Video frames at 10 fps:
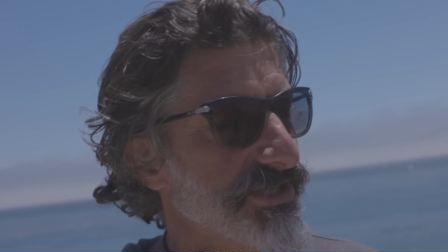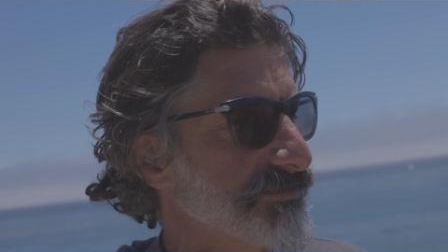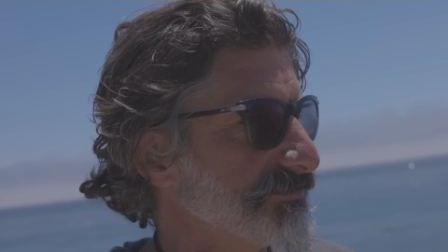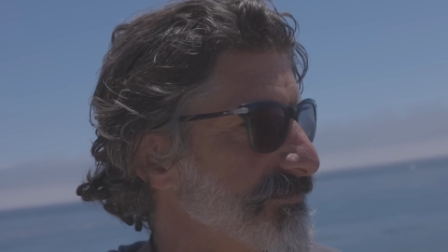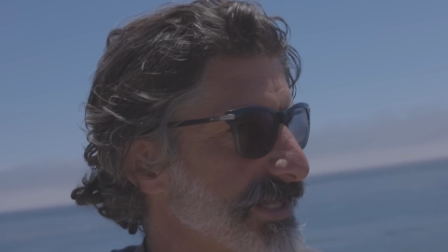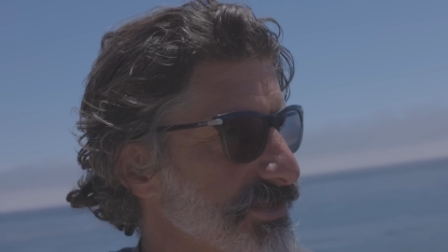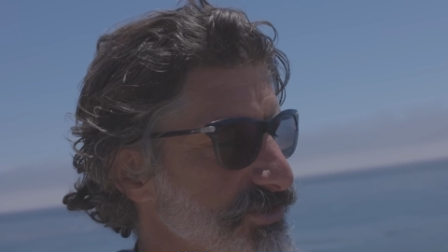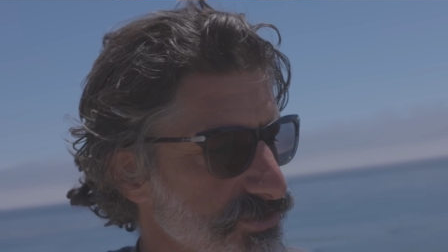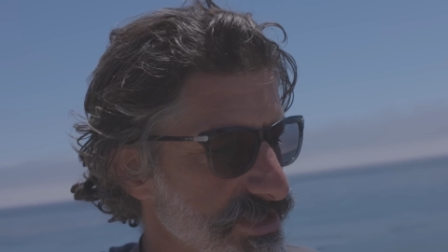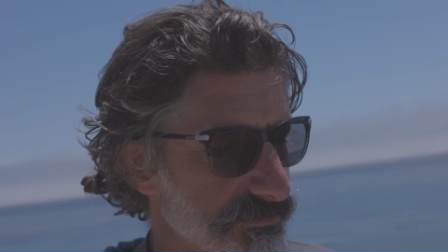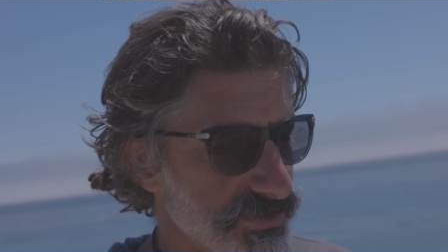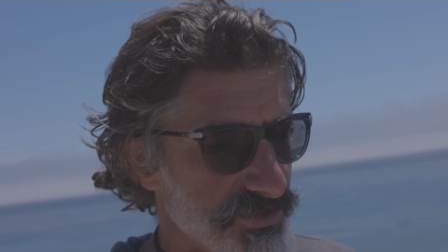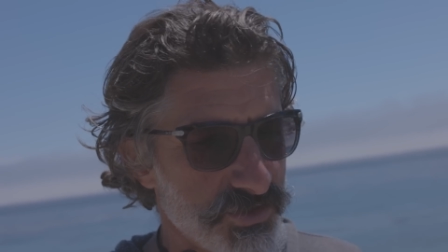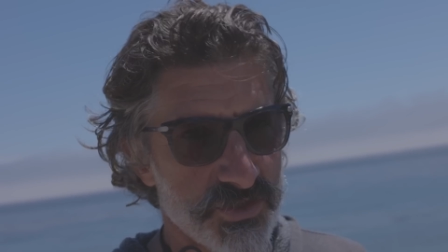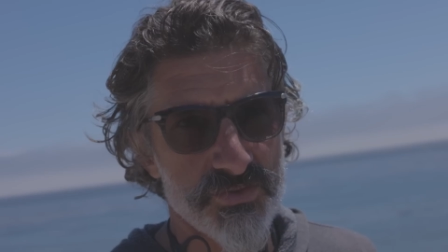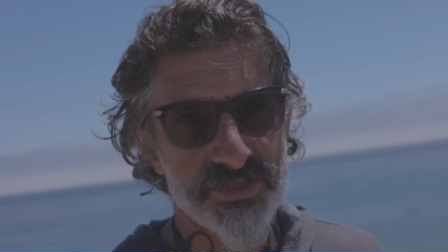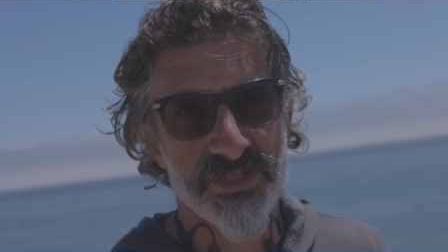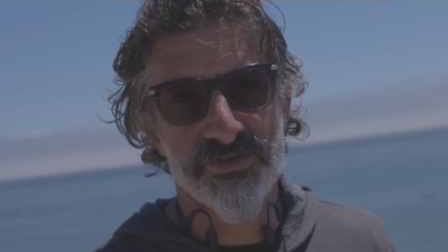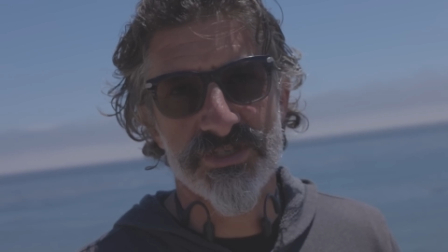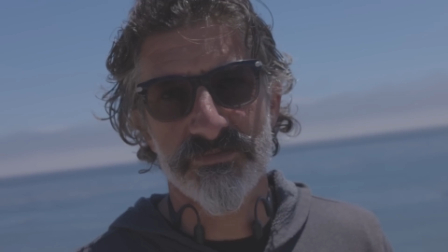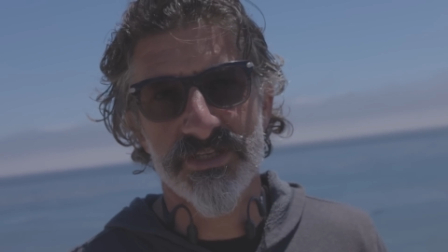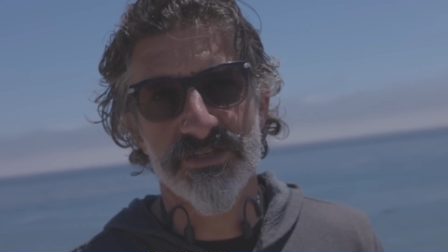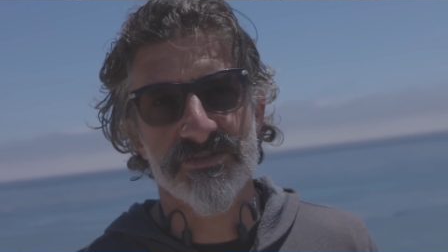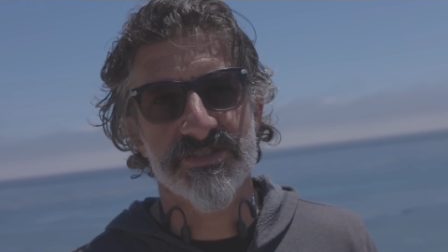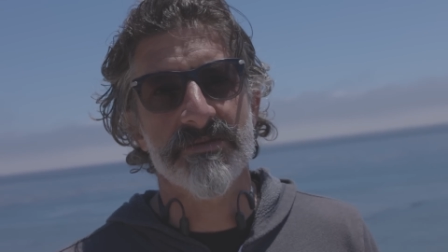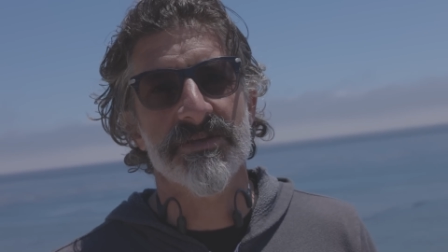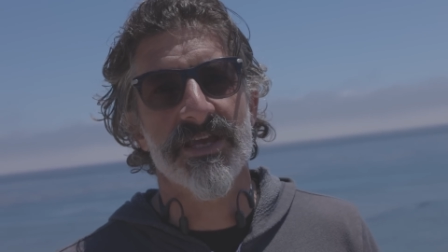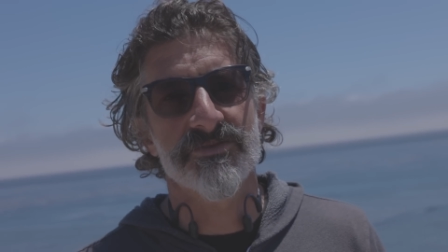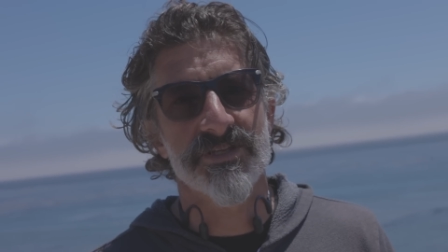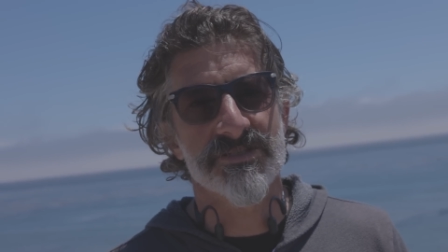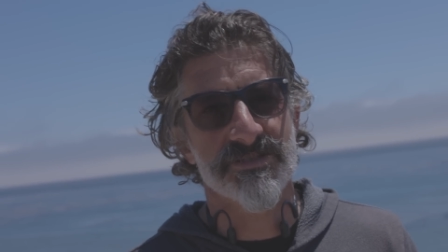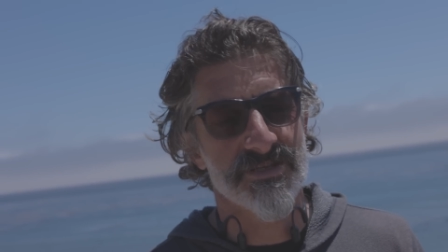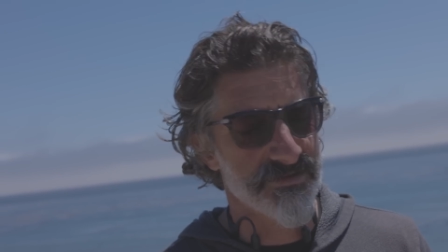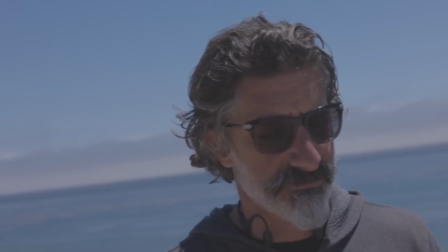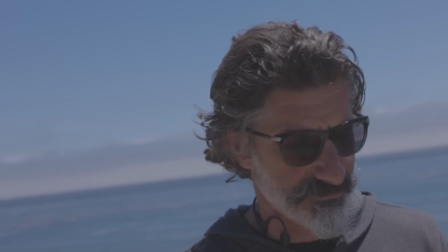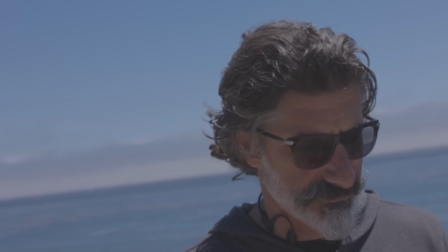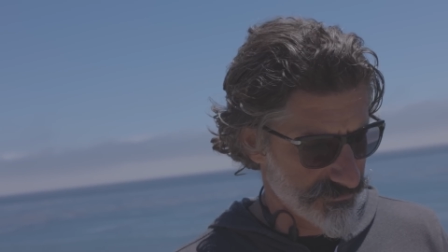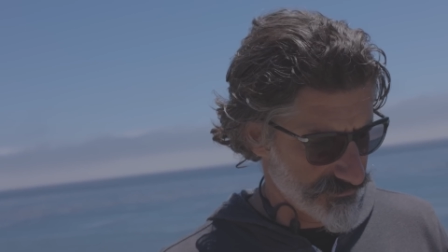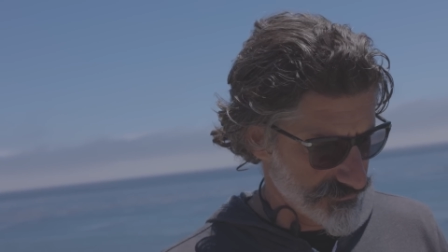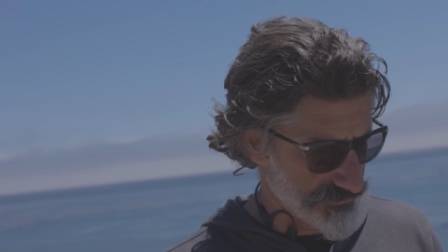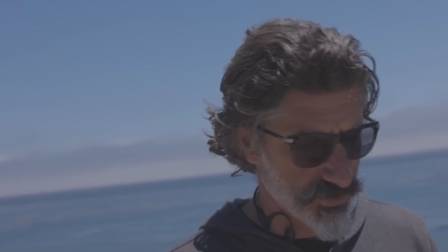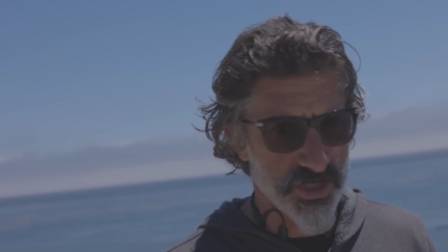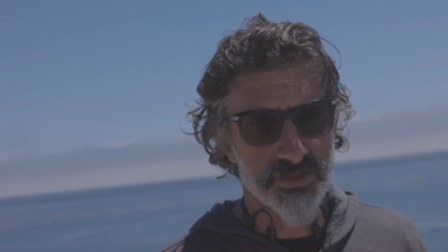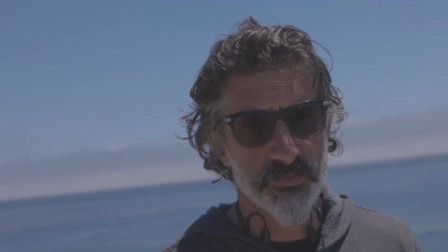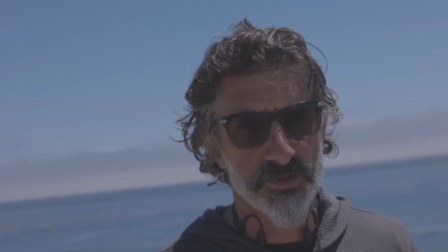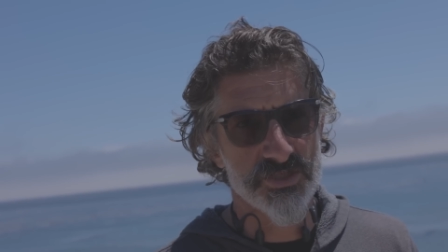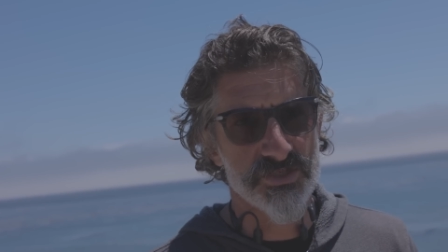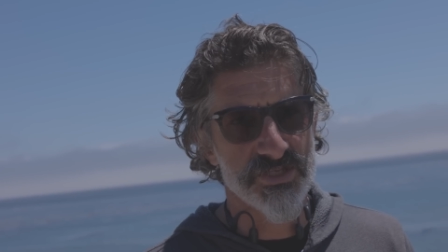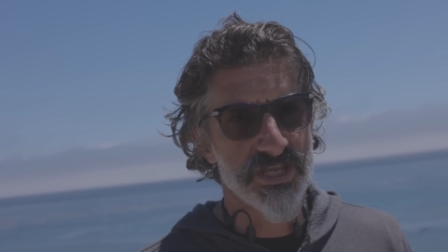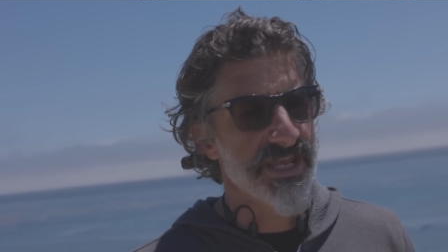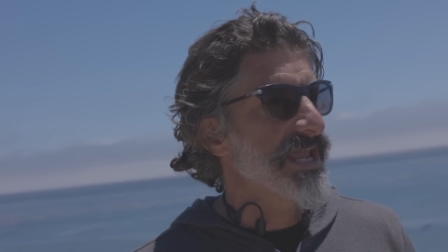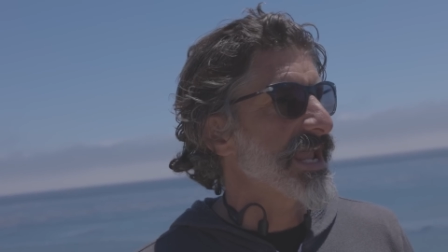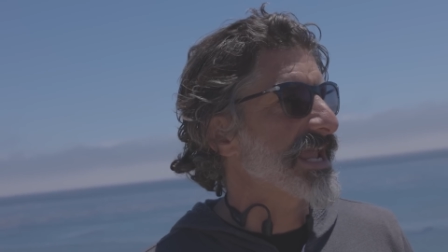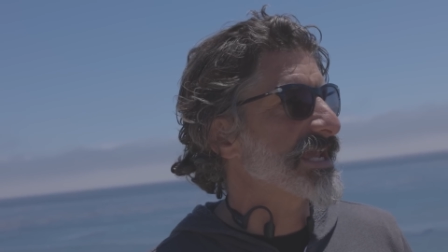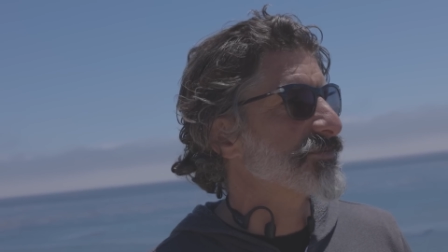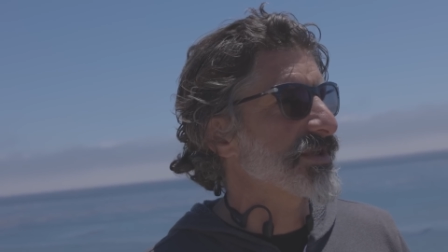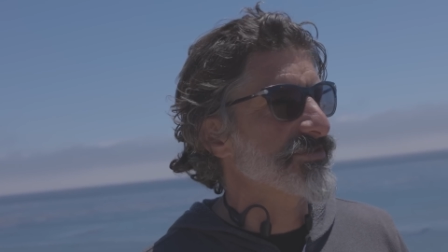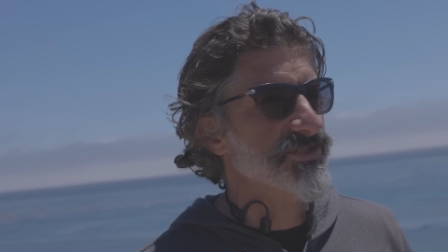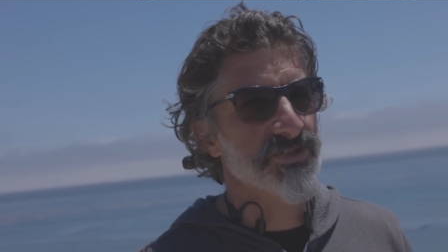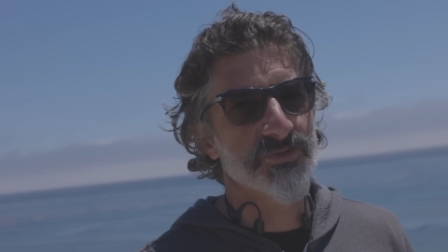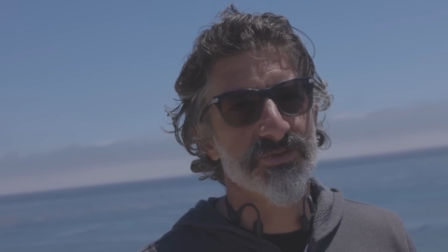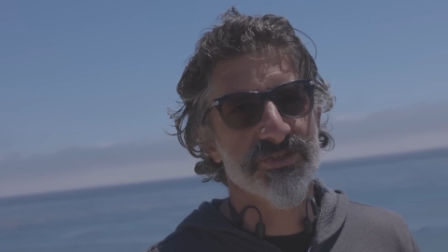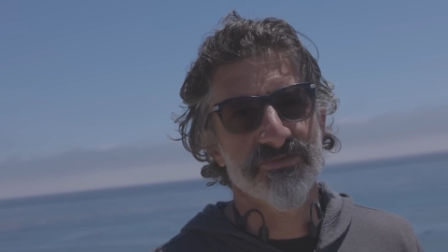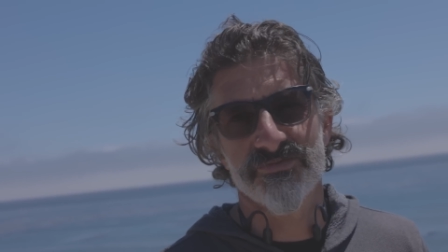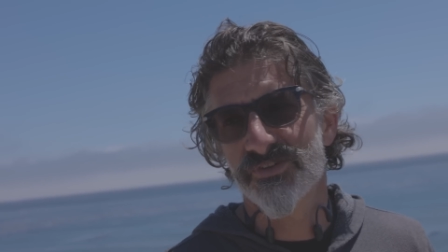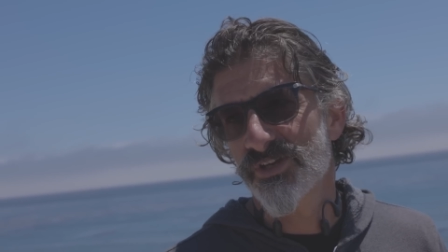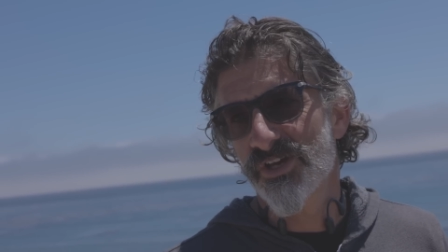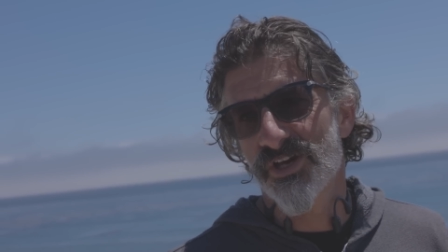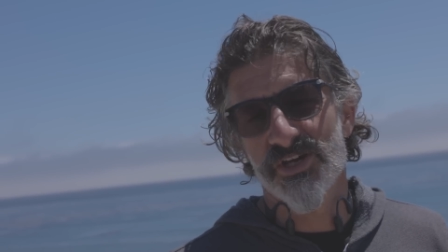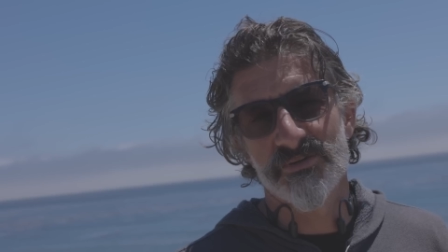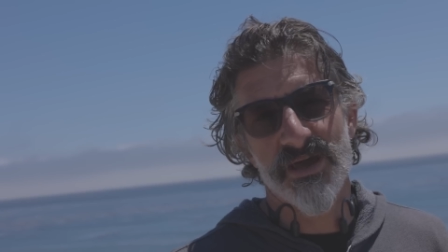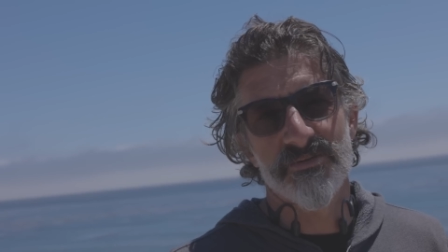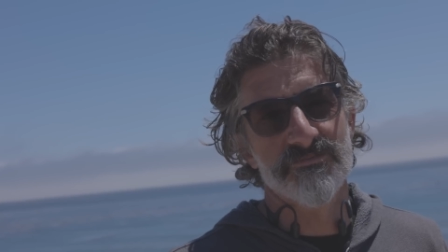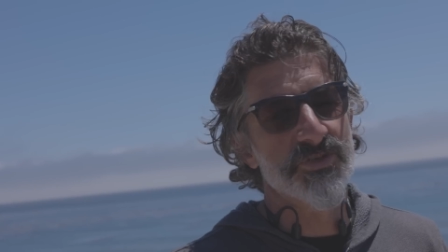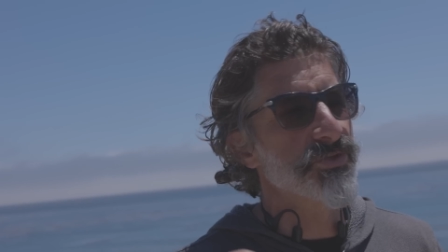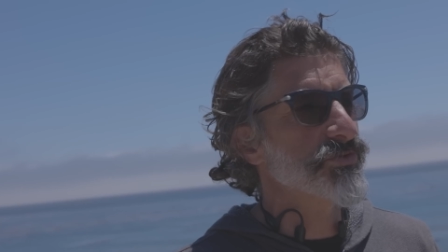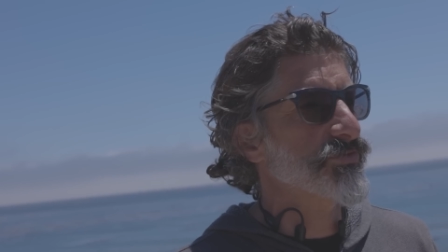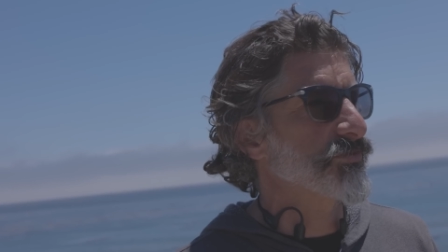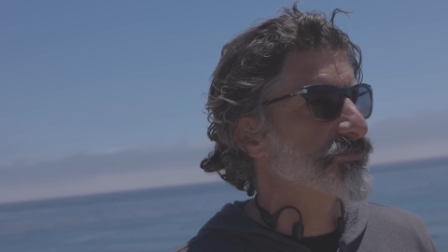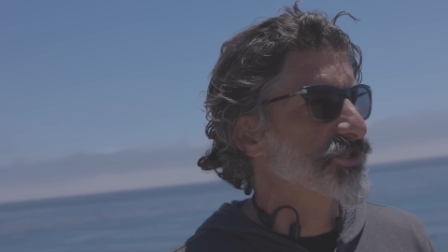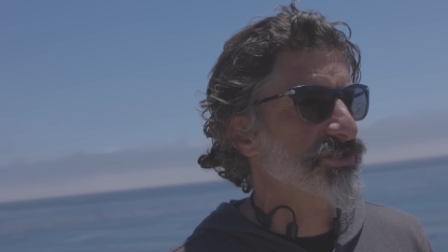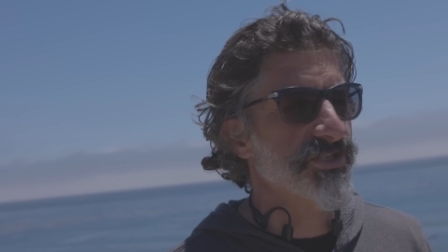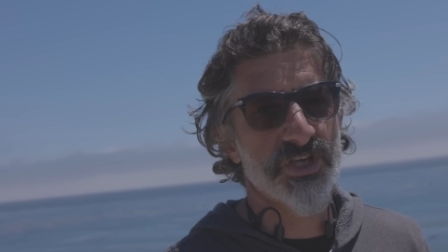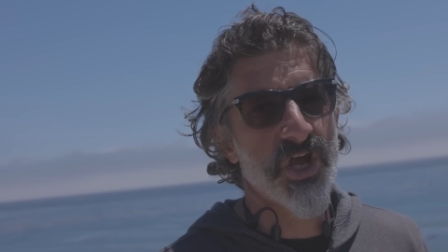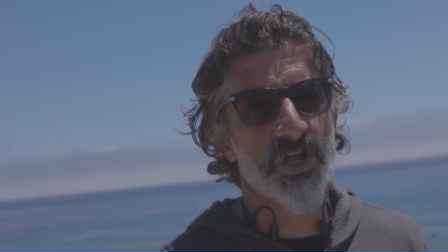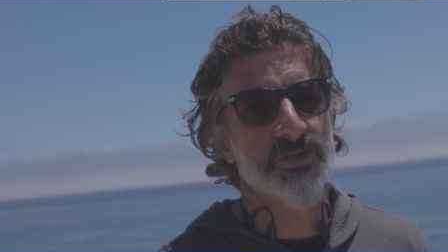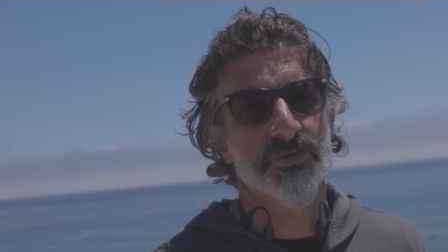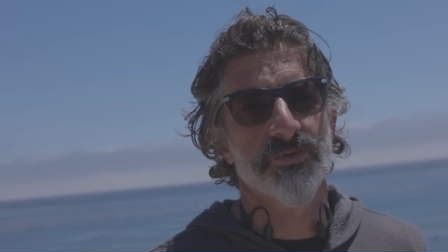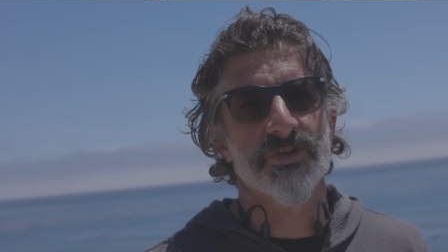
um, manager's name is, Juicy or something. Same guy who does um, Josh Bridges. And we have exclusive uh, news from Justin Cotler